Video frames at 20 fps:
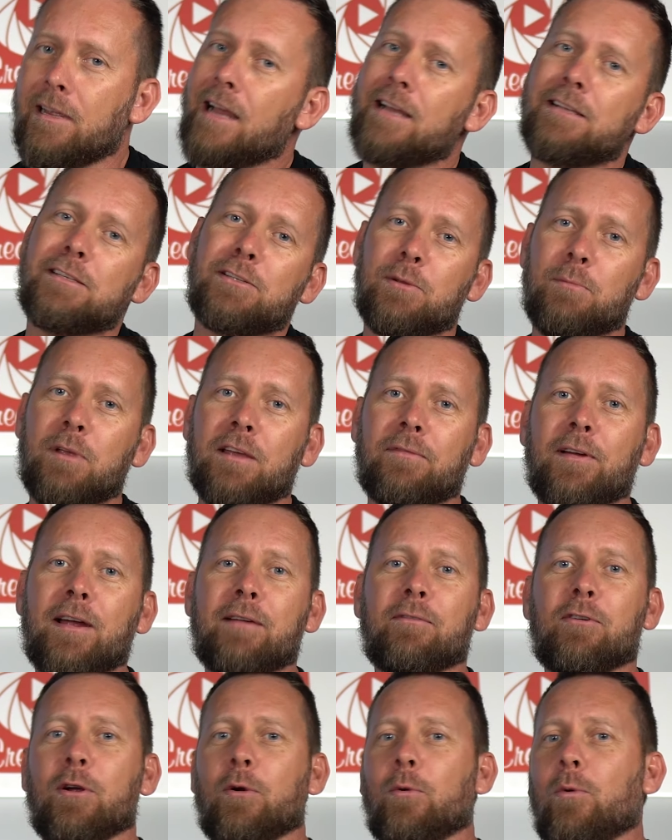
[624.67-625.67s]
Guys, do me a
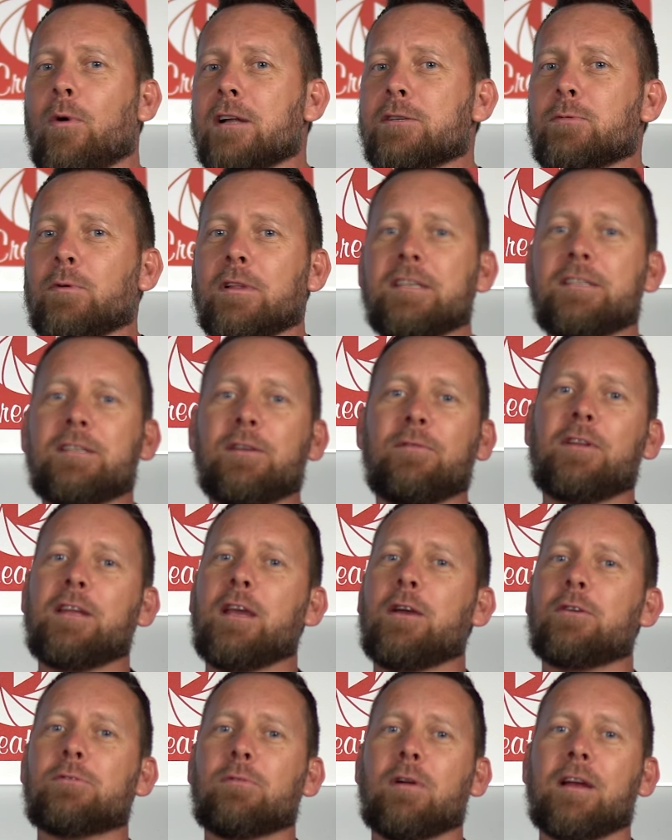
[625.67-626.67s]
favor and watch one of these 2
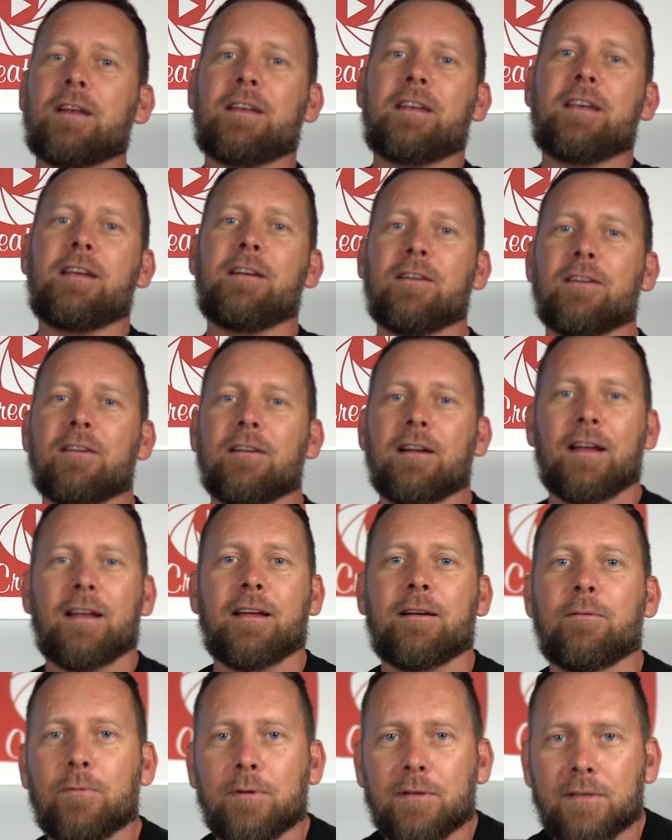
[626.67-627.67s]
videos right here,
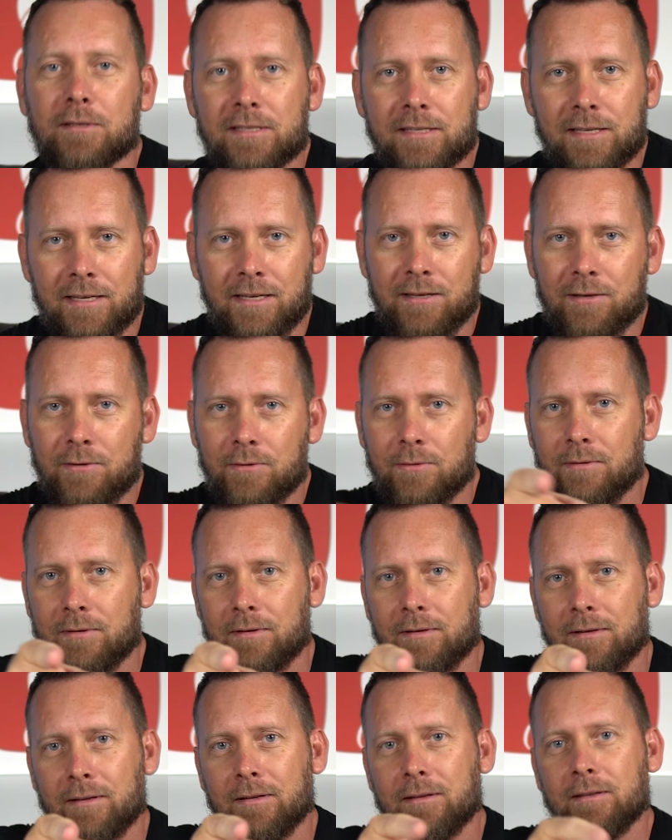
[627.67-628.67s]
and we'll see you
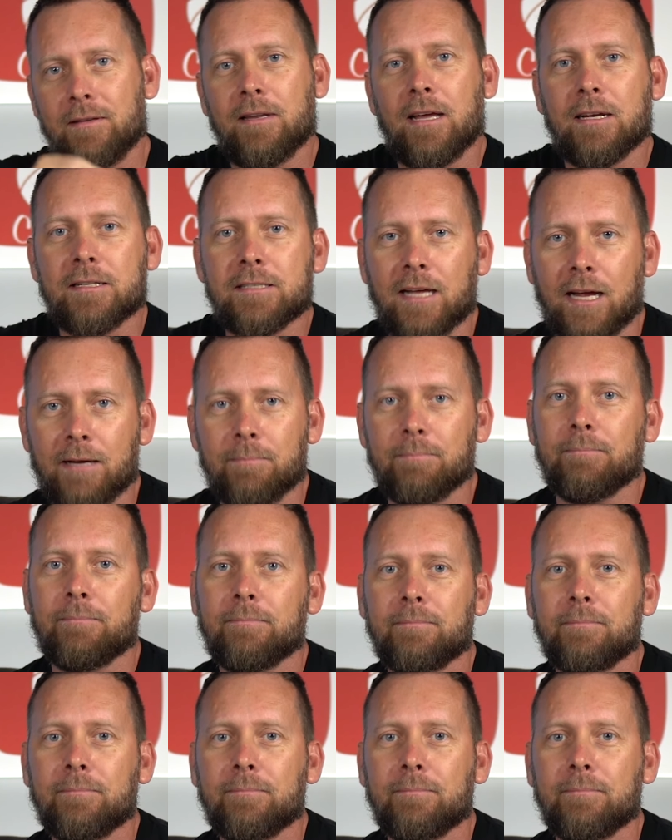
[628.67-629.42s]
next time.